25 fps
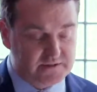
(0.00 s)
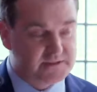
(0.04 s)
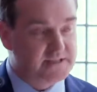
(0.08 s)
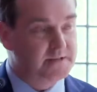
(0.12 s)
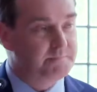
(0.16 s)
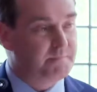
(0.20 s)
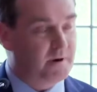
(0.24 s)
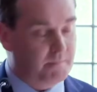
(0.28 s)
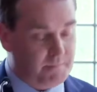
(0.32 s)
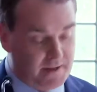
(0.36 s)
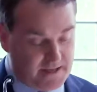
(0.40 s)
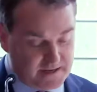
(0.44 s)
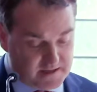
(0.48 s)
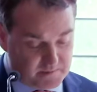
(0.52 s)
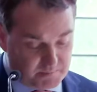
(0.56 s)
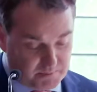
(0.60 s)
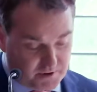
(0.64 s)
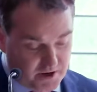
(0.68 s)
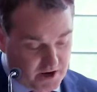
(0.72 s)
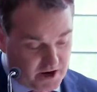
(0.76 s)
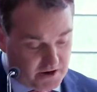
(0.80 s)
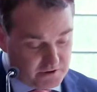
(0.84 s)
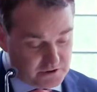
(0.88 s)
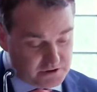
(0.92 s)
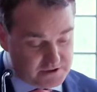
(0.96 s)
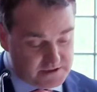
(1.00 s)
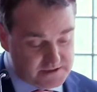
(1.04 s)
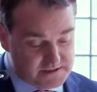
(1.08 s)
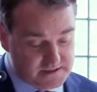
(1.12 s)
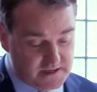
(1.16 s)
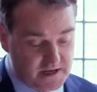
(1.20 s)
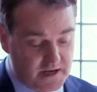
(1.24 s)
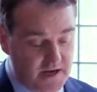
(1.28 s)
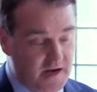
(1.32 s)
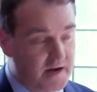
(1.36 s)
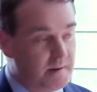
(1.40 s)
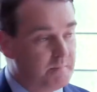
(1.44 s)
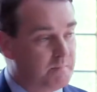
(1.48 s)
departmental priorities,
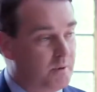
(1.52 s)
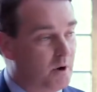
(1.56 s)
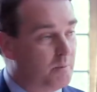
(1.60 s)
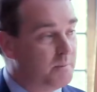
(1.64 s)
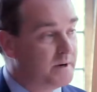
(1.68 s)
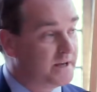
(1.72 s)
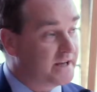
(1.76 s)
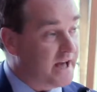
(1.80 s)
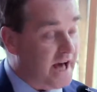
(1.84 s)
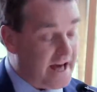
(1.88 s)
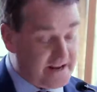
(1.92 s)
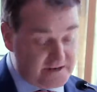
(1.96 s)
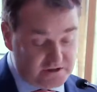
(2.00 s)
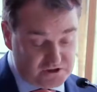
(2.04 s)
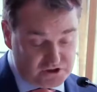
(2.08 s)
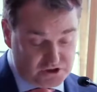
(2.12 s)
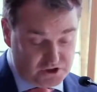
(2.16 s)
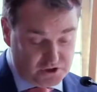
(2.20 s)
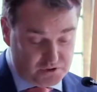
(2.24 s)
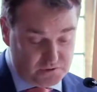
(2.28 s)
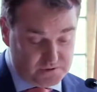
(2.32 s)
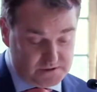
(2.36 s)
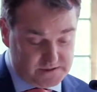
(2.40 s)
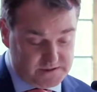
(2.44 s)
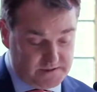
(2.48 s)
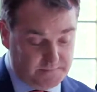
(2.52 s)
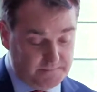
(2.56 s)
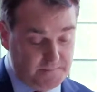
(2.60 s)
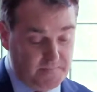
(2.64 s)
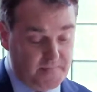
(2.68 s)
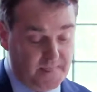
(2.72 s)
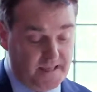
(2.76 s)
public attitudes,